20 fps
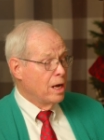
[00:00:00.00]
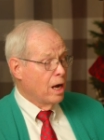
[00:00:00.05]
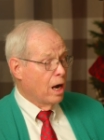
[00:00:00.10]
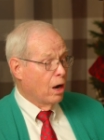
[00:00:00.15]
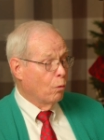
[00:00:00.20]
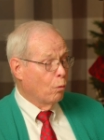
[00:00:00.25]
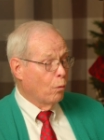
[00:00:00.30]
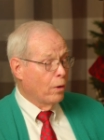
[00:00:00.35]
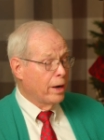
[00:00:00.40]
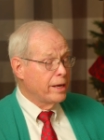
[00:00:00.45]

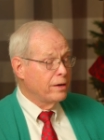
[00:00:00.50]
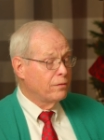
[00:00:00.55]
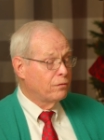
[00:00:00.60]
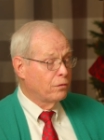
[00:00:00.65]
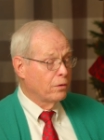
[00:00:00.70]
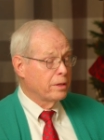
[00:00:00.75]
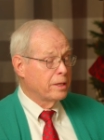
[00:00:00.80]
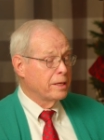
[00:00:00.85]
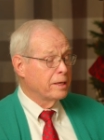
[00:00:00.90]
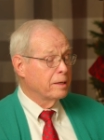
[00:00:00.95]
a way
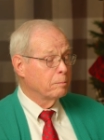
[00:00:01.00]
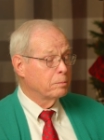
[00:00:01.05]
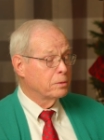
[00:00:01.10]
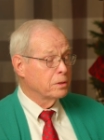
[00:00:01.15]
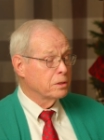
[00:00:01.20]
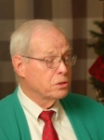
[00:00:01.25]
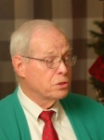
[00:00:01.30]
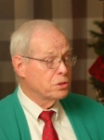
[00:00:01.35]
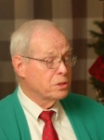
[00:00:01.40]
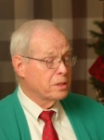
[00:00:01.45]
for them
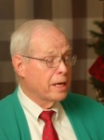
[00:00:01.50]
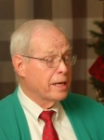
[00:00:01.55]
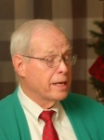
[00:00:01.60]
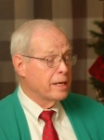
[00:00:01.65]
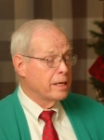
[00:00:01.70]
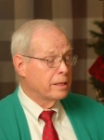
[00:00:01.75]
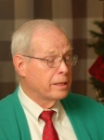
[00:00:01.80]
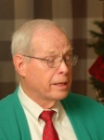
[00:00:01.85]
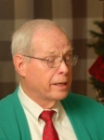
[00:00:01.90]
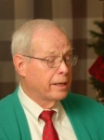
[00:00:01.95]
to
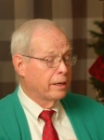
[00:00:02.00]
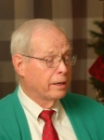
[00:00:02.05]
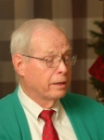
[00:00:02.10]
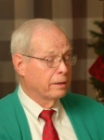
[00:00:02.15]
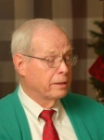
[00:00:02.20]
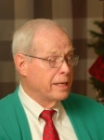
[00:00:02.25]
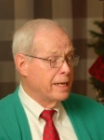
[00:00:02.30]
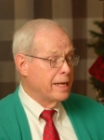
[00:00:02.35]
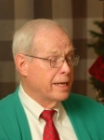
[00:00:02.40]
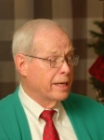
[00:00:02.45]
stay there
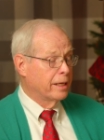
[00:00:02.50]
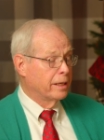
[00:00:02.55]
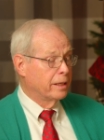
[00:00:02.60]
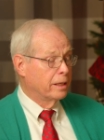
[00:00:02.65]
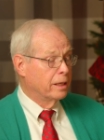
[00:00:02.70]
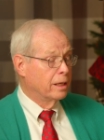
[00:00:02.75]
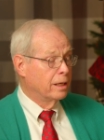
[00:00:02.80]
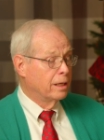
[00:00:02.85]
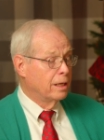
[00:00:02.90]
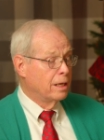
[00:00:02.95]

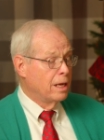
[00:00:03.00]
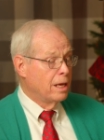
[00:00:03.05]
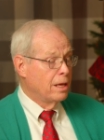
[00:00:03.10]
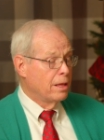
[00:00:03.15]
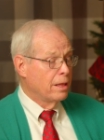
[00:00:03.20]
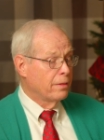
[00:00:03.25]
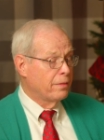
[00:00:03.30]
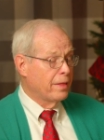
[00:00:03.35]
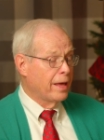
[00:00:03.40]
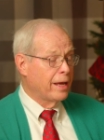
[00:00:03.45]
in
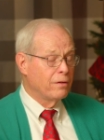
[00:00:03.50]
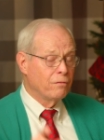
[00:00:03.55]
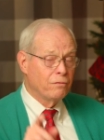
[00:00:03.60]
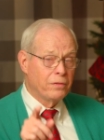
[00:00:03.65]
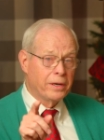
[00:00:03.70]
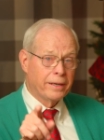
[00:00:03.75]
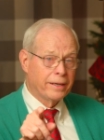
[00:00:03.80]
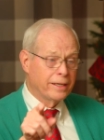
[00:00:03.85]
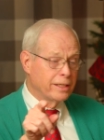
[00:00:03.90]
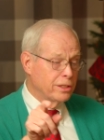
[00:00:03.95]
that
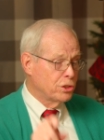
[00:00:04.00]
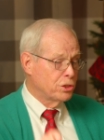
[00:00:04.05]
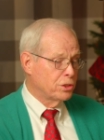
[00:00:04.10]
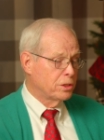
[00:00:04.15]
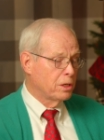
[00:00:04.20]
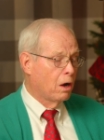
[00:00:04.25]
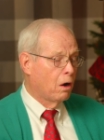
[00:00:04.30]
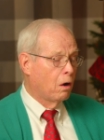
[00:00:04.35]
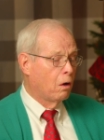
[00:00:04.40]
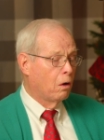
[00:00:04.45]
very
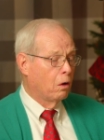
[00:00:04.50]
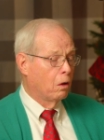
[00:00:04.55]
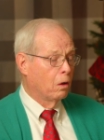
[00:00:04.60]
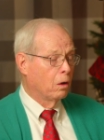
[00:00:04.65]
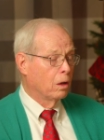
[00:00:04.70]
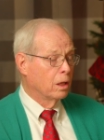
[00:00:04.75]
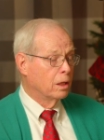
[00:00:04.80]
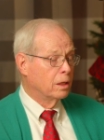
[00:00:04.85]
stall.